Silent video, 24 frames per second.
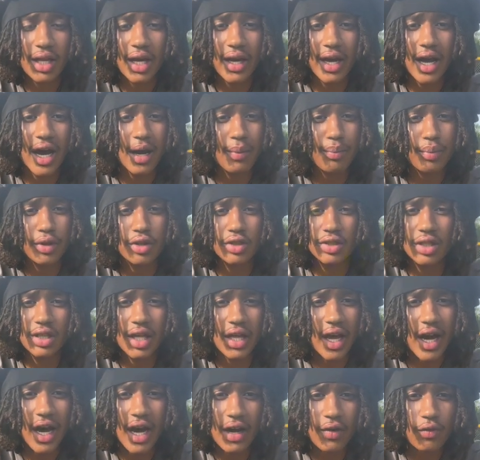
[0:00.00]
Like, I
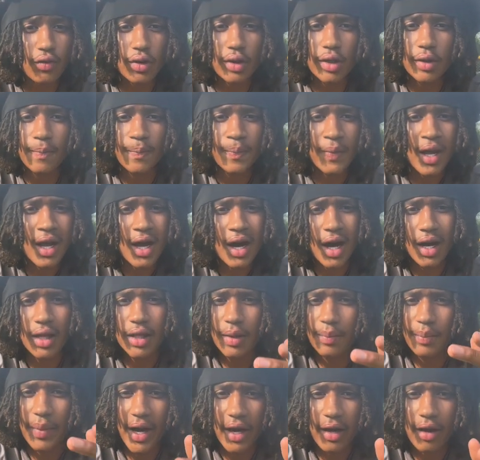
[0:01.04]
personally have one on
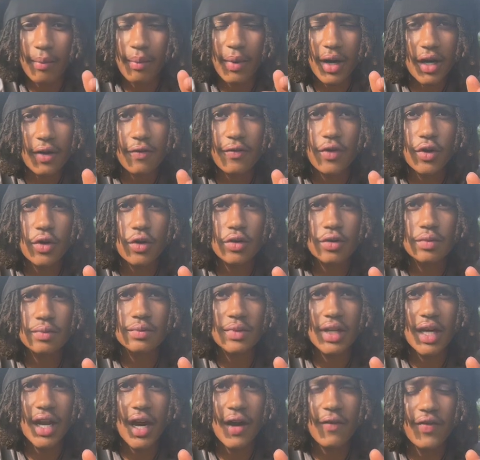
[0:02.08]
the back of my phone,
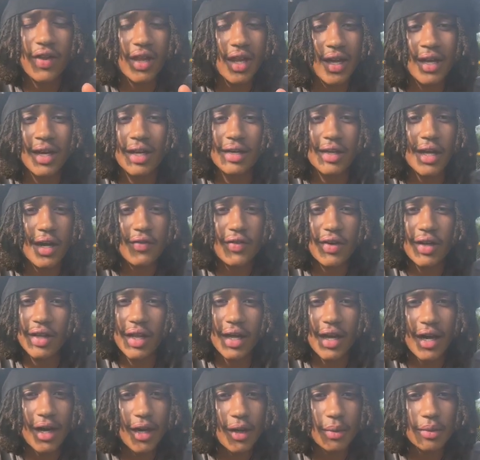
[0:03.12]
and I feel like it definitely
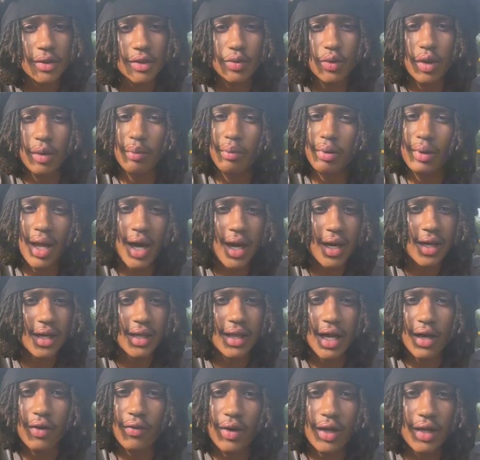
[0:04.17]
helps with blocking
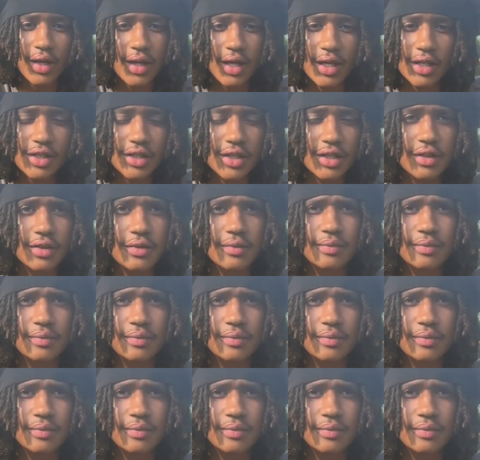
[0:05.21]
that radiation.